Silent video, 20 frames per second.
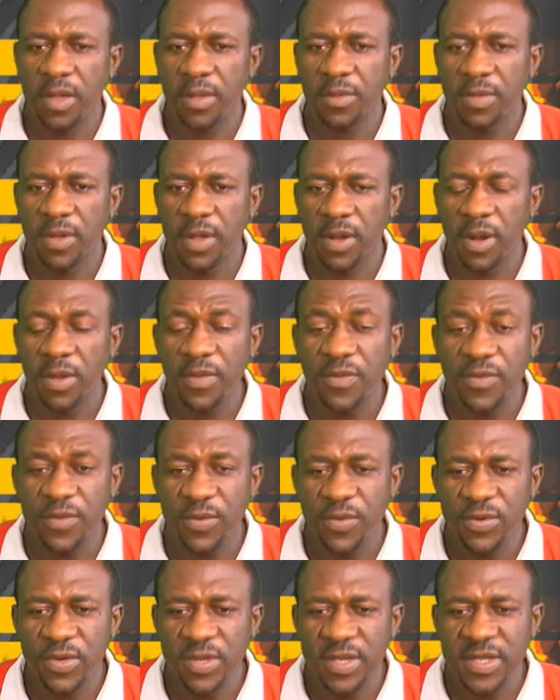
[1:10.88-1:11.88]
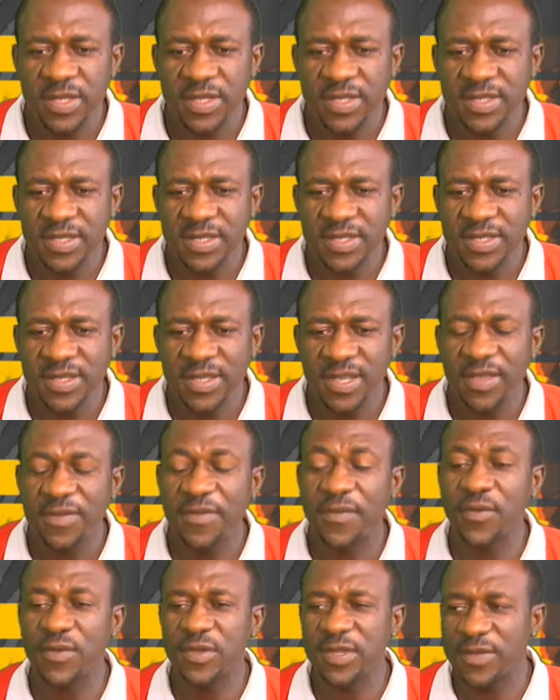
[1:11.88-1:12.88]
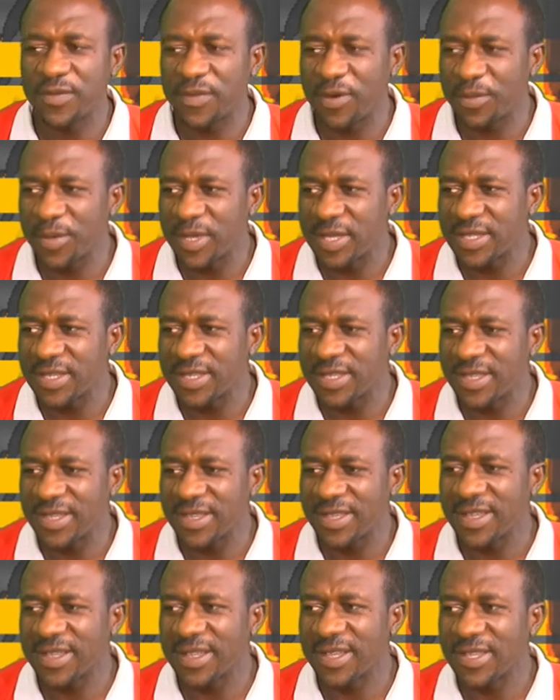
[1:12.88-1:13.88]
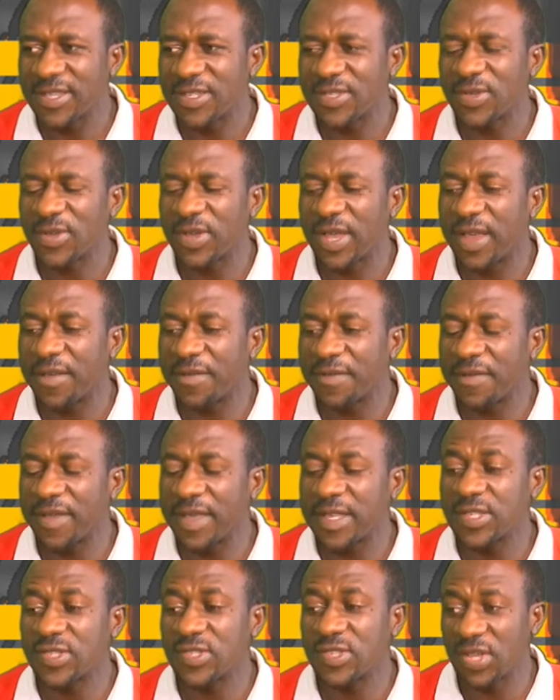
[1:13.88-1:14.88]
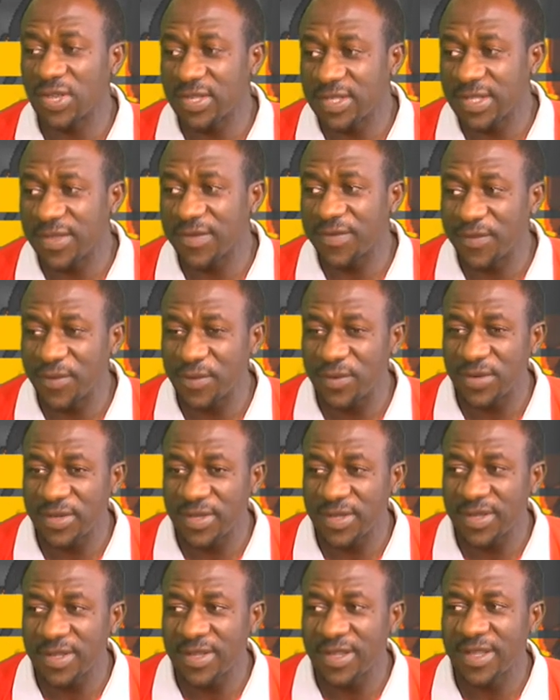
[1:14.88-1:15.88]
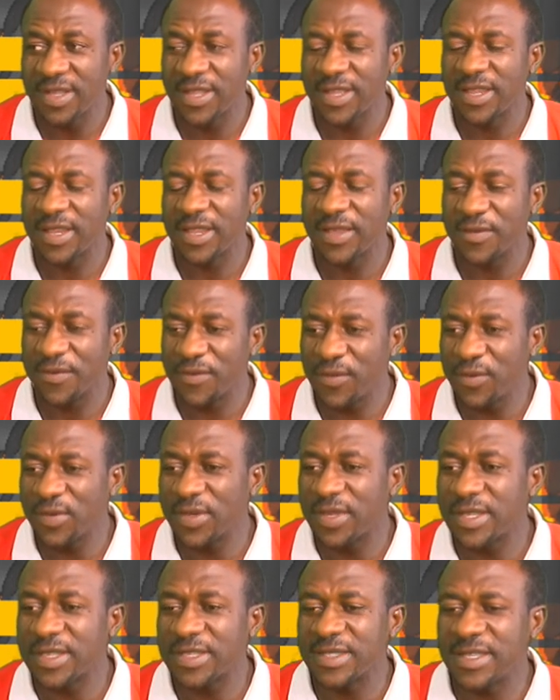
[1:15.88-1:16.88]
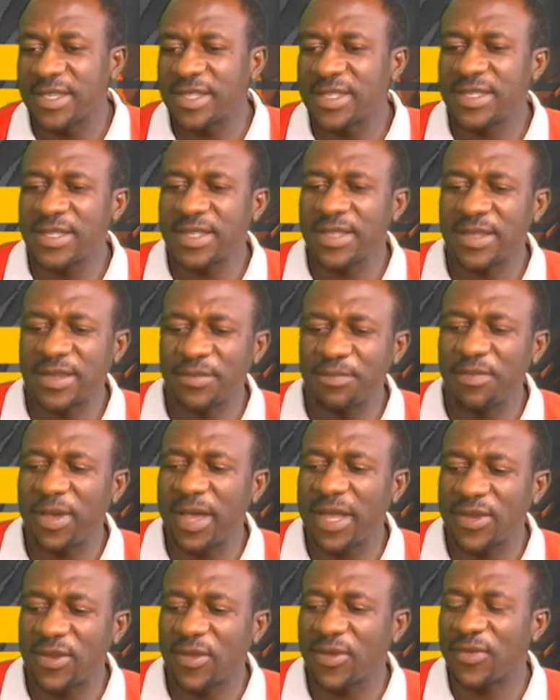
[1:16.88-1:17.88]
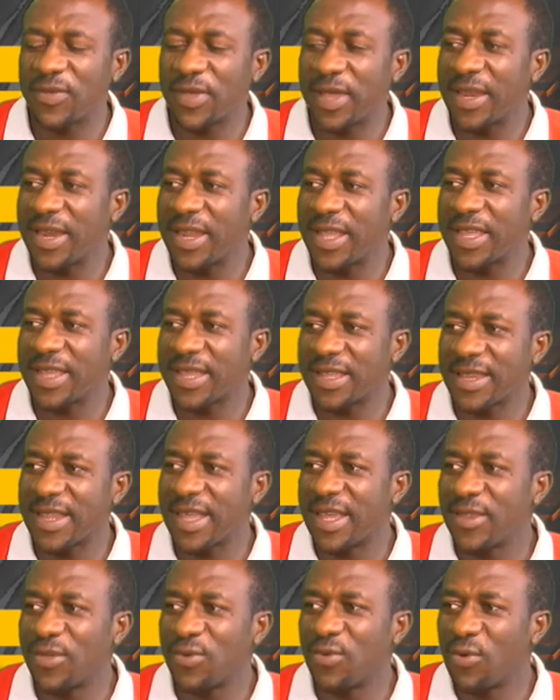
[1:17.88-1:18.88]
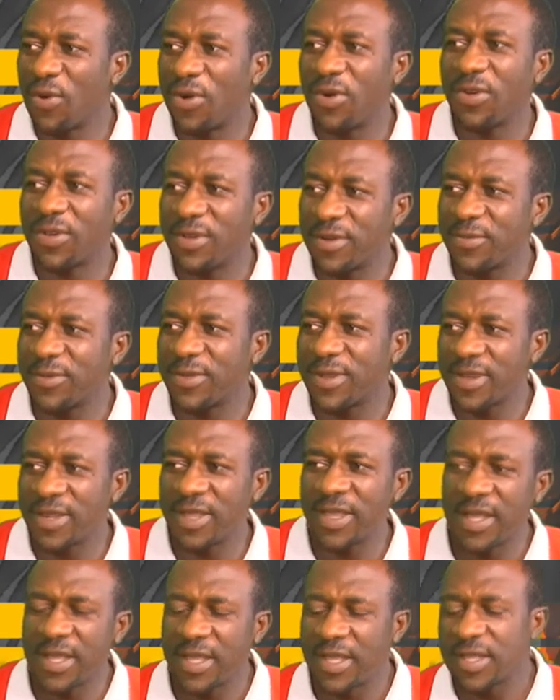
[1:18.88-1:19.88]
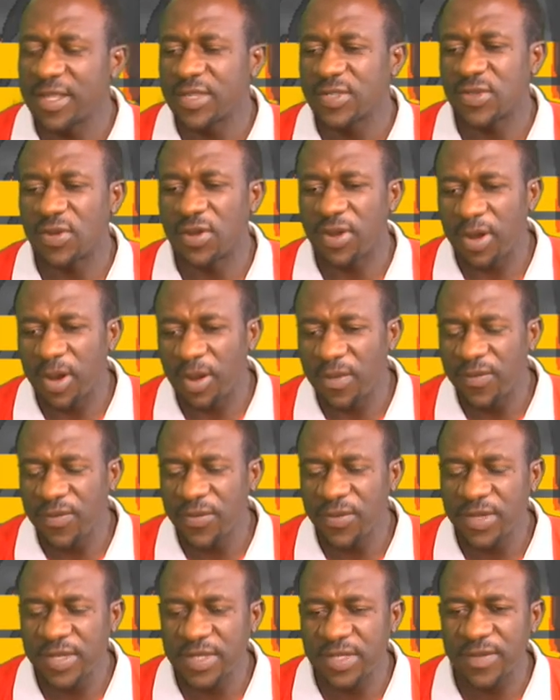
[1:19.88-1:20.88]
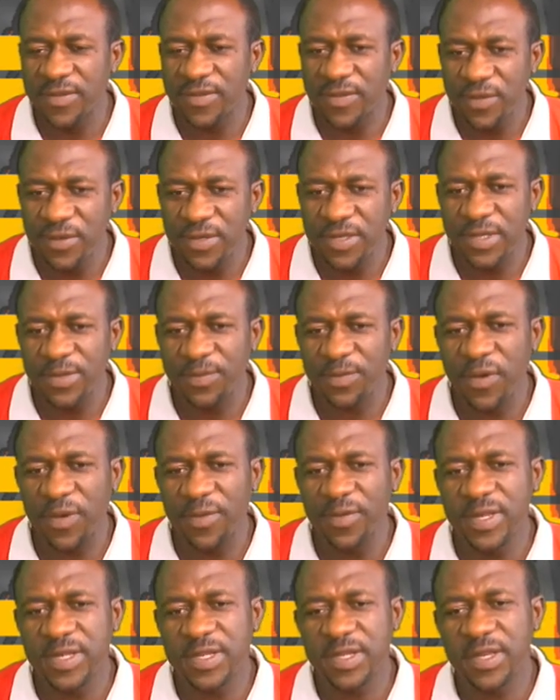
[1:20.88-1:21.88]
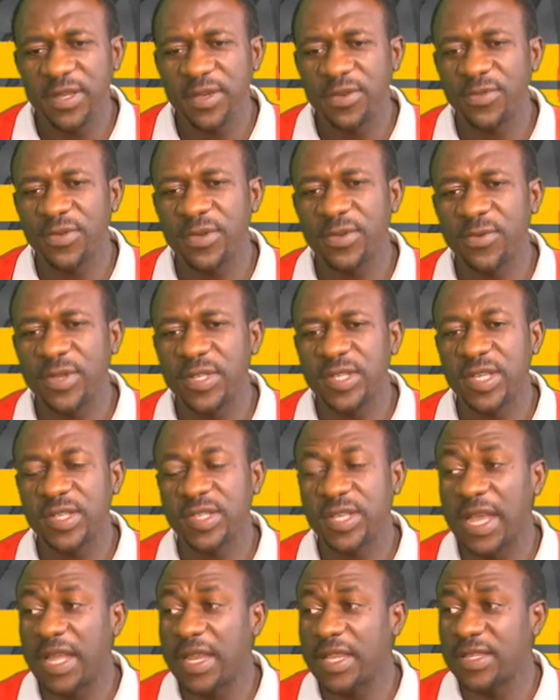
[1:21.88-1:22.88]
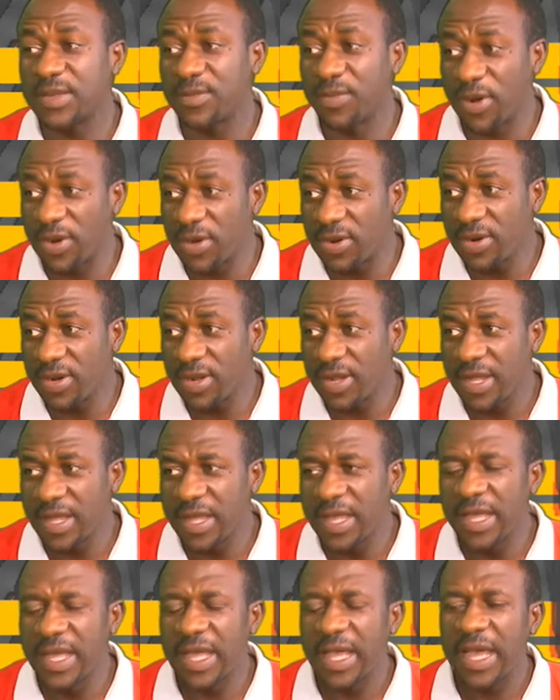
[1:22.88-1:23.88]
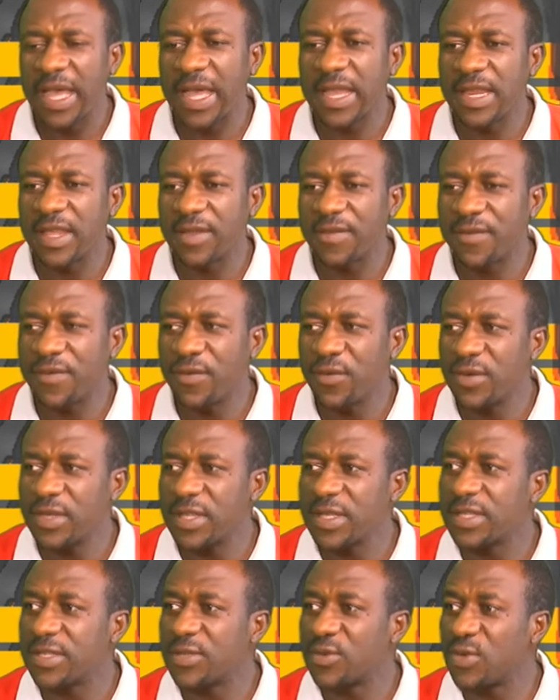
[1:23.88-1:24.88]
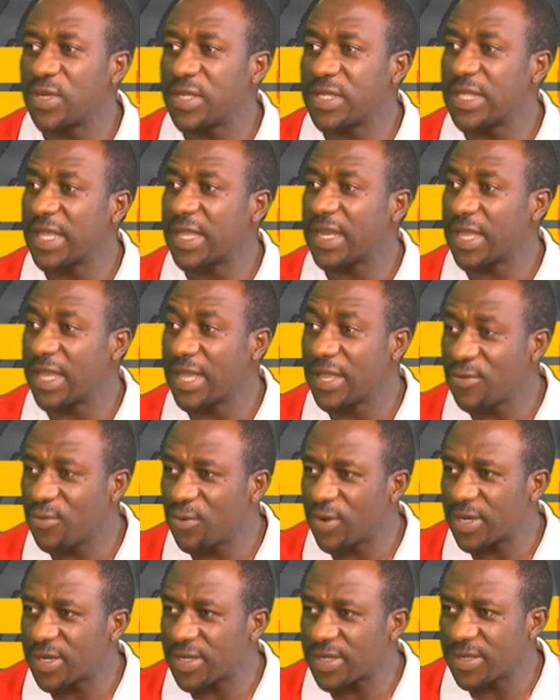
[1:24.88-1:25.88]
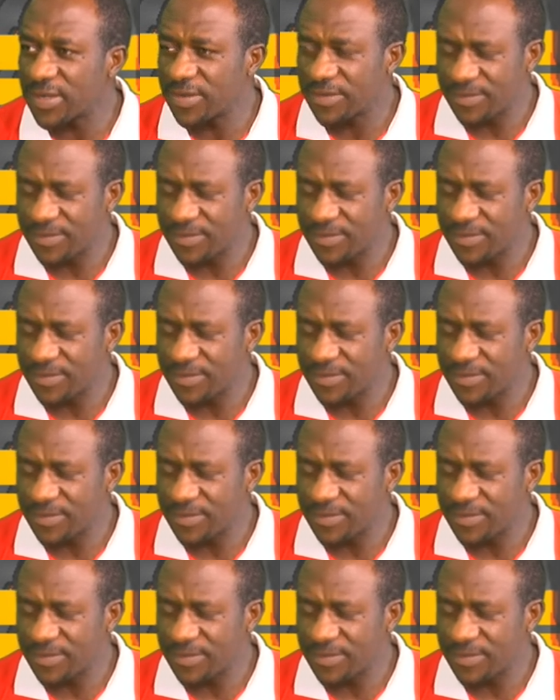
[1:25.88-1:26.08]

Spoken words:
Clubfoot is a foot deformity, so it affects just the foot. The foot is this part of your leg that you walk on. So clubfoot is a foot deformity with which a child is born, and the foot is twisted inwards.